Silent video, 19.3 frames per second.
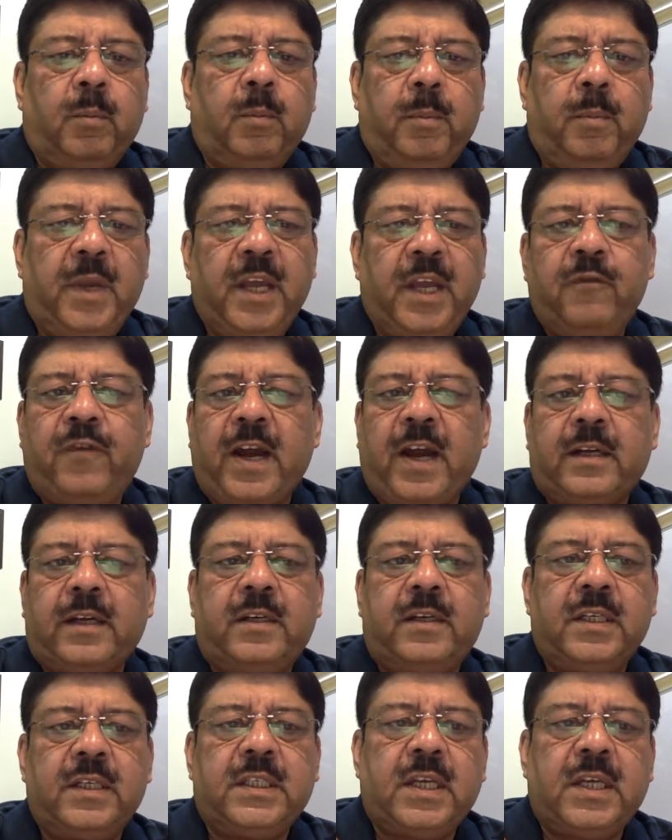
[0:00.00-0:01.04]
Main
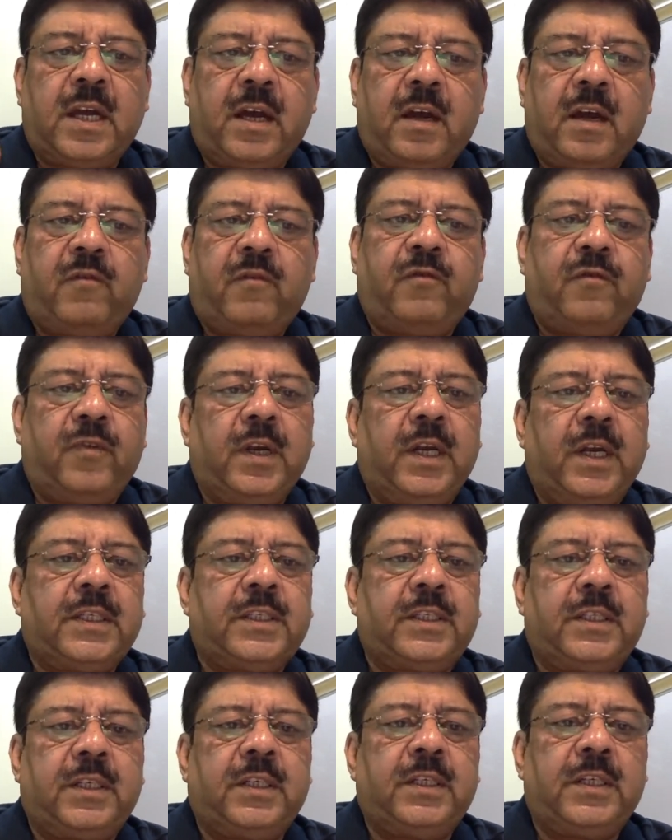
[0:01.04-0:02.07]
factors are
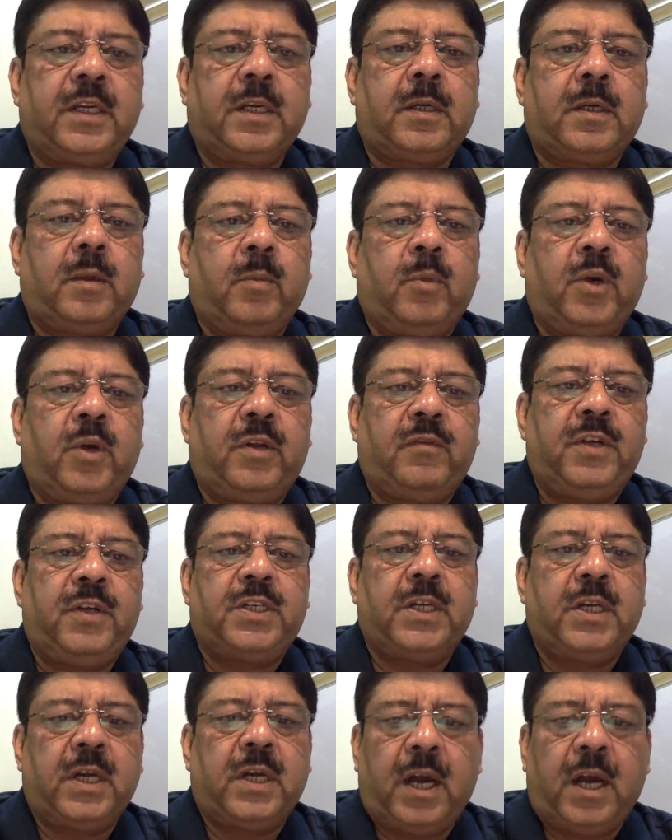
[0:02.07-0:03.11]
extrinsic
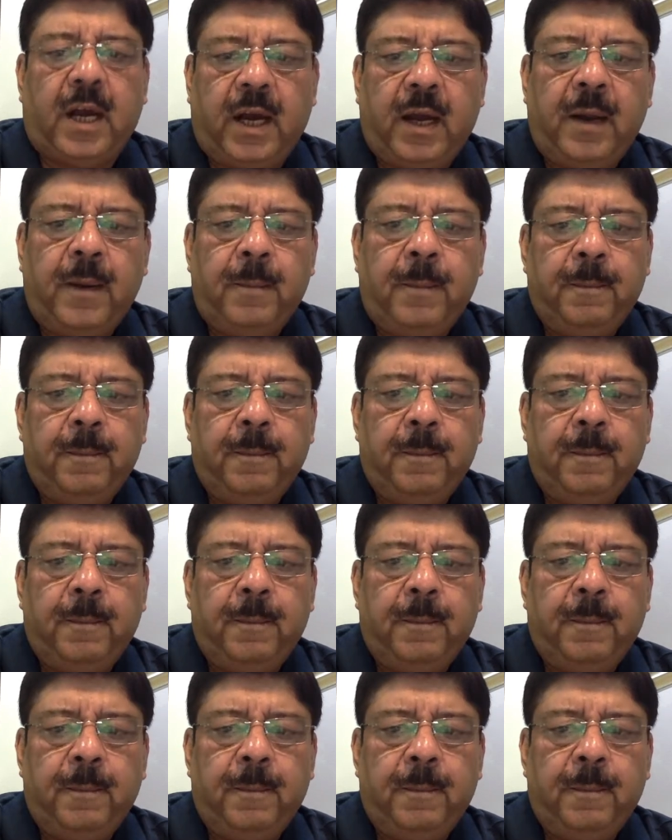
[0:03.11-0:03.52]
motivation are